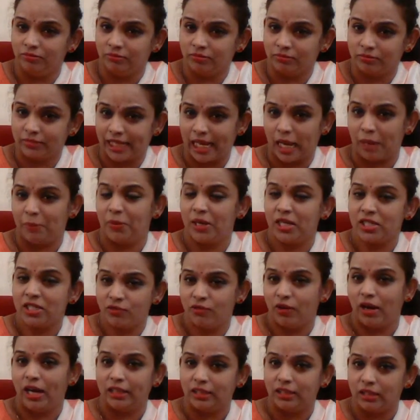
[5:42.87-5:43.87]
Kappa's
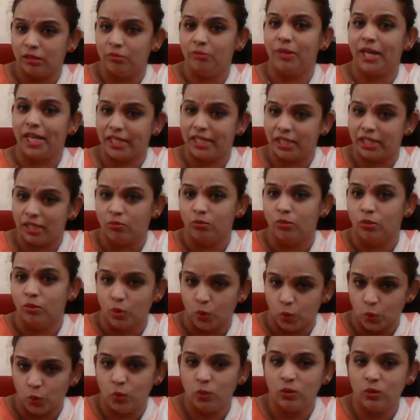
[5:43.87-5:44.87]
father made a
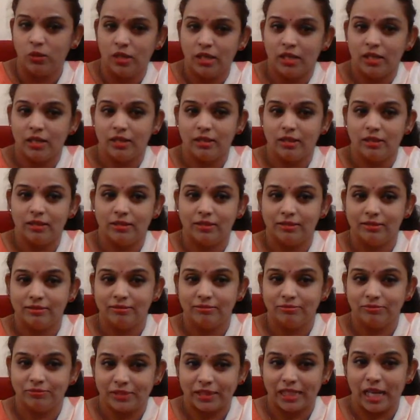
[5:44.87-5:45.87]
move,
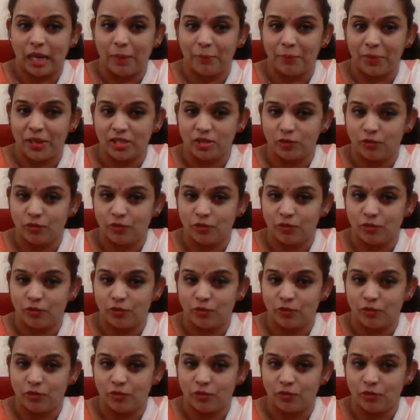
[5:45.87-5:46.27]
Kappa's